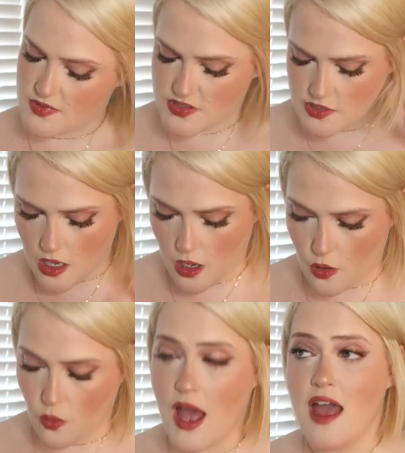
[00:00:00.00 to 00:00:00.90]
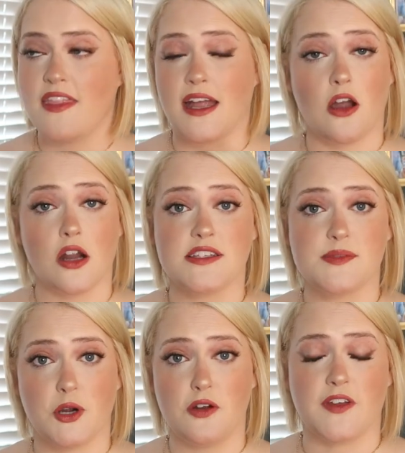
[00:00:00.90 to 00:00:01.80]
So that cart is
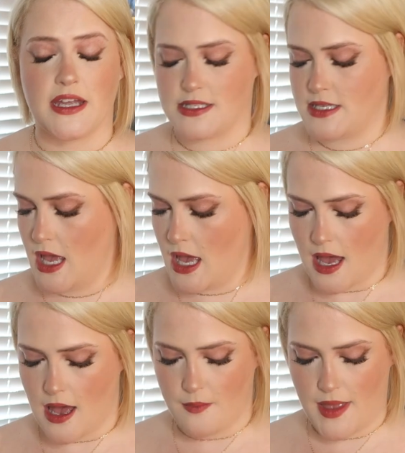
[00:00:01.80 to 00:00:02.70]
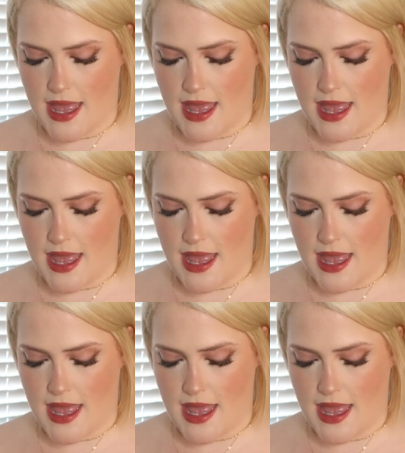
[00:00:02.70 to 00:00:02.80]
perfect um,